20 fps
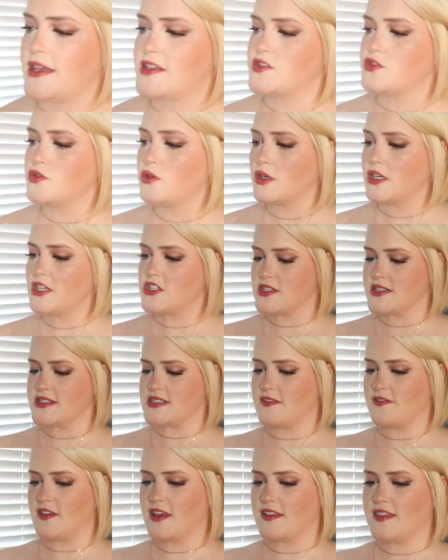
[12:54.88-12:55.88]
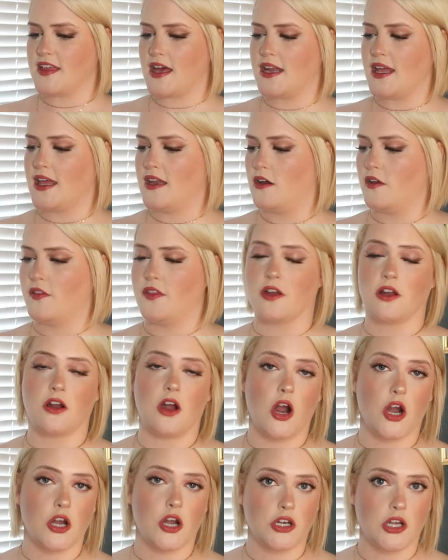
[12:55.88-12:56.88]
like storage and stuff like that and on their
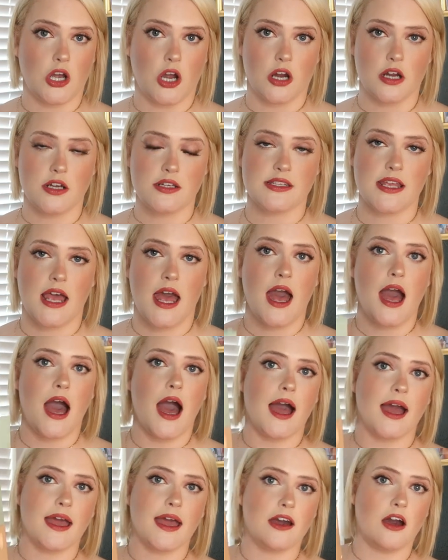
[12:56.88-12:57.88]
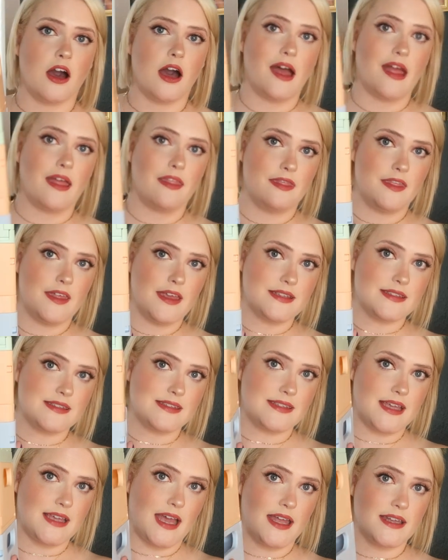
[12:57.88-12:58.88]
art cart, I got this
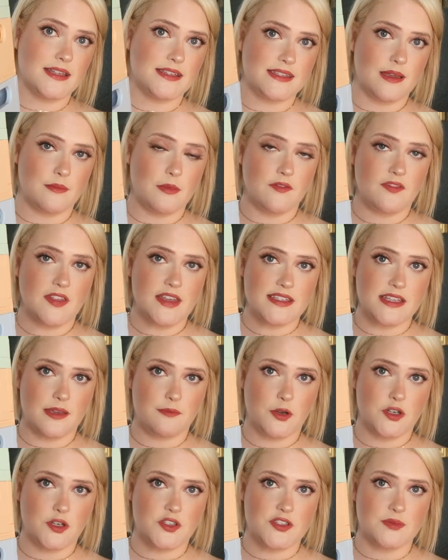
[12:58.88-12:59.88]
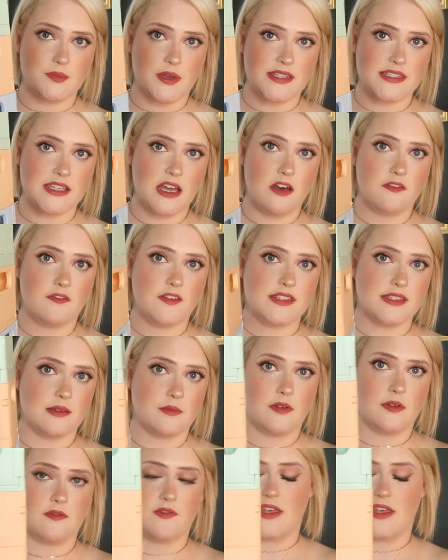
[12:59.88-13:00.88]
set. Some of these I purchased myself, some